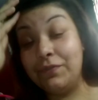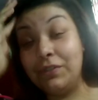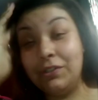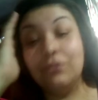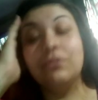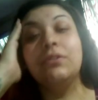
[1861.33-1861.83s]

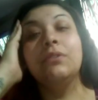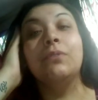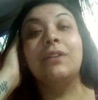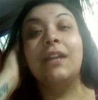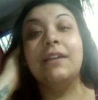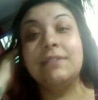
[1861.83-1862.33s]
videos you
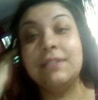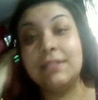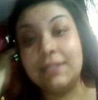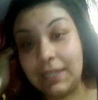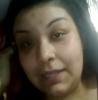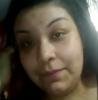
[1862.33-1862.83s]
would like to
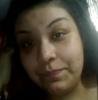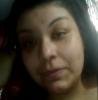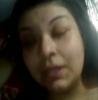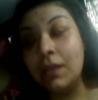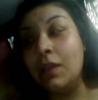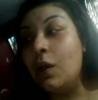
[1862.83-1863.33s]
see.
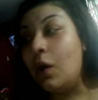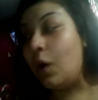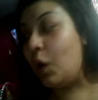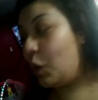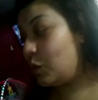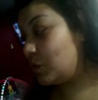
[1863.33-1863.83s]

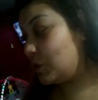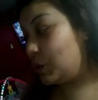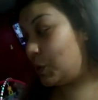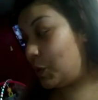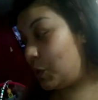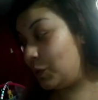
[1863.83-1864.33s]

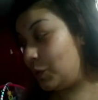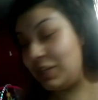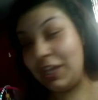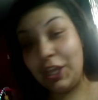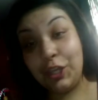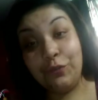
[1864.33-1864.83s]
Also,
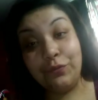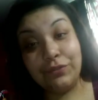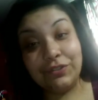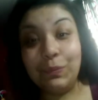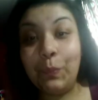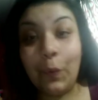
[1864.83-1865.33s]
thank you for
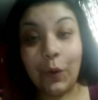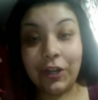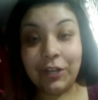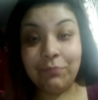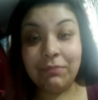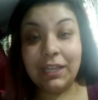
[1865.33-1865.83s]

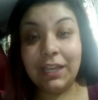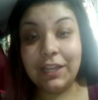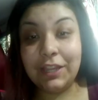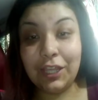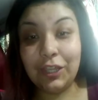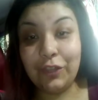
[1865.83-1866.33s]
supporting me
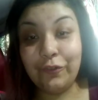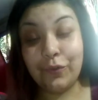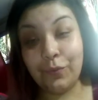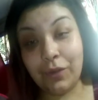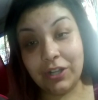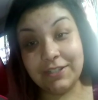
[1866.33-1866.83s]
and thank you for
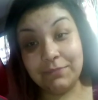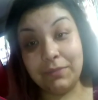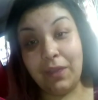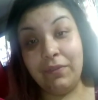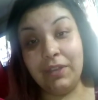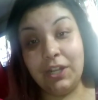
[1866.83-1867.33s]
watching
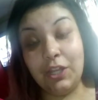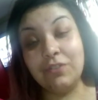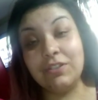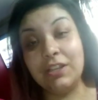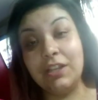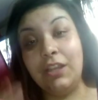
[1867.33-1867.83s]
my
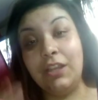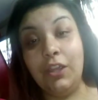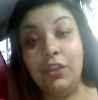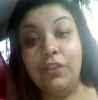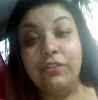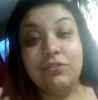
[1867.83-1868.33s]
videos, and
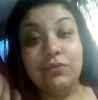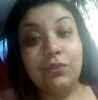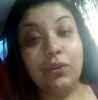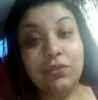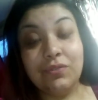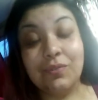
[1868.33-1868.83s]
thank you to
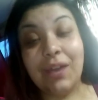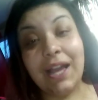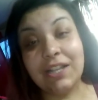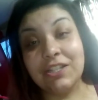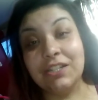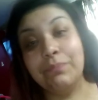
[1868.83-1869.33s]
those who
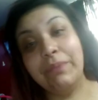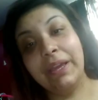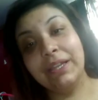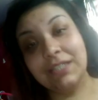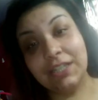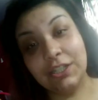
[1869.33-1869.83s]
actually
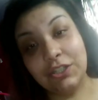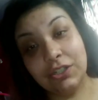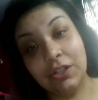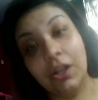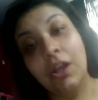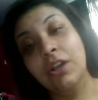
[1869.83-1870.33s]
pay
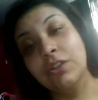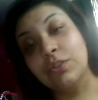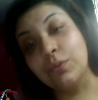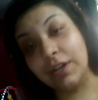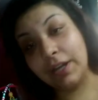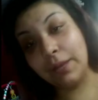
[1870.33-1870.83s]
attention
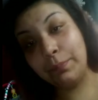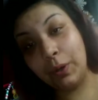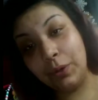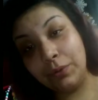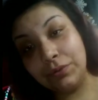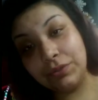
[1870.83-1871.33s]
to what I
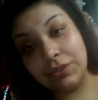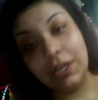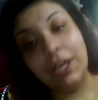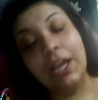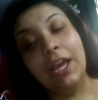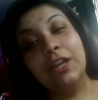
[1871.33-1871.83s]
post
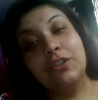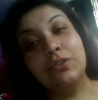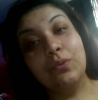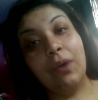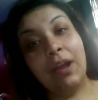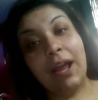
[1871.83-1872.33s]
and
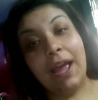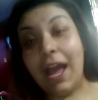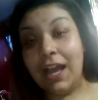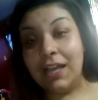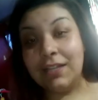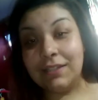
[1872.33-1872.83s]
to what I
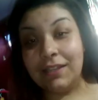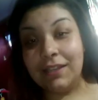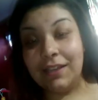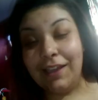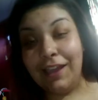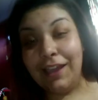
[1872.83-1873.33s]
ask
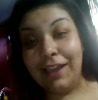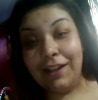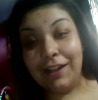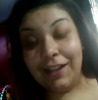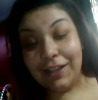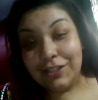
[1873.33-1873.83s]

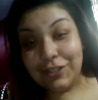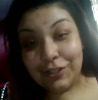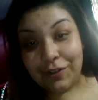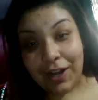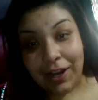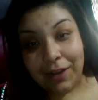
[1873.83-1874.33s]
in
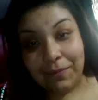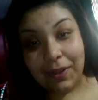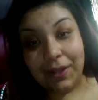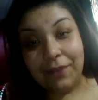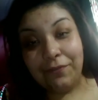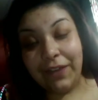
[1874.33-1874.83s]
Instagram
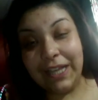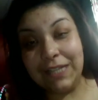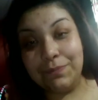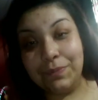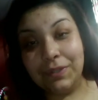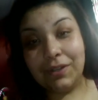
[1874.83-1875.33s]
and
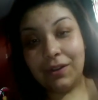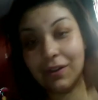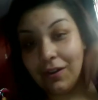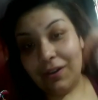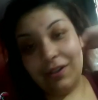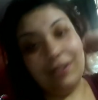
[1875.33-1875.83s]
Facebook
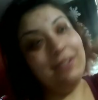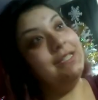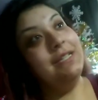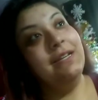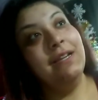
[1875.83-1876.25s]
on